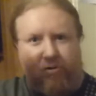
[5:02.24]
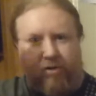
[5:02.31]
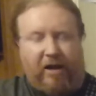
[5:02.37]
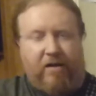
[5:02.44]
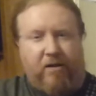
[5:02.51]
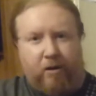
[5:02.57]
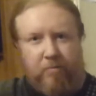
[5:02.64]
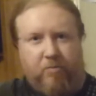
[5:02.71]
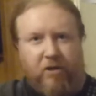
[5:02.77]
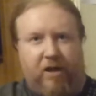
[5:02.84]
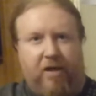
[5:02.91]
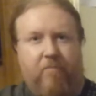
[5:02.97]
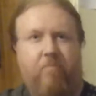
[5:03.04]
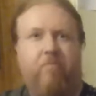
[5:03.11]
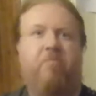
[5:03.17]
down, up,
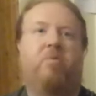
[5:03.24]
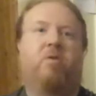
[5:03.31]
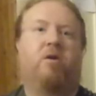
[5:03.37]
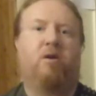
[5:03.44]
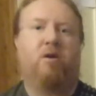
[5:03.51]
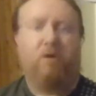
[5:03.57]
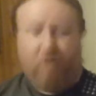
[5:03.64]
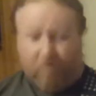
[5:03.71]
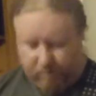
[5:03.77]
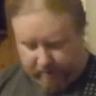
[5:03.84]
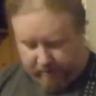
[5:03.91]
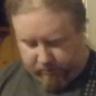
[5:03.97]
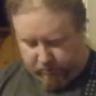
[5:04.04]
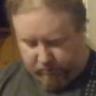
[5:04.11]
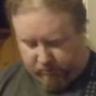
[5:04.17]
down. Now
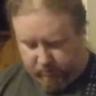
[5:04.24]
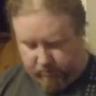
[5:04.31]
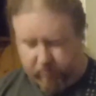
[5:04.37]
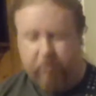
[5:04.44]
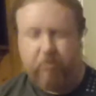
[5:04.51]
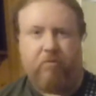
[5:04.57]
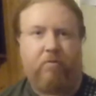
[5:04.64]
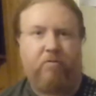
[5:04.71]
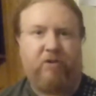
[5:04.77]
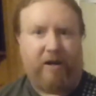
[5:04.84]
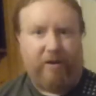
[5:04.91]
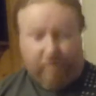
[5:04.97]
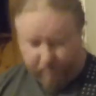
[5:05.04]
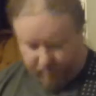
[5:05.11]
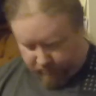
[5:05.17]
you can, with
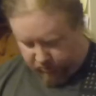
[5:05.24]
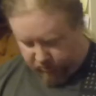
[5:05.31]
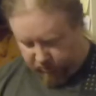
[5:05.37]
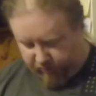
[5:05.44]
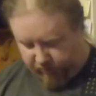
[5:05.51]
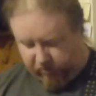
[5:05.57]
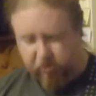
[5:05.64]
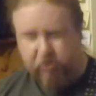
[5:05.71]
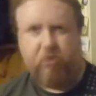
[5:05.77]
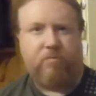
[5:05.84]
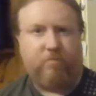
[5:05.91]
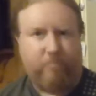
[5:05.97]
down, up, which is like this.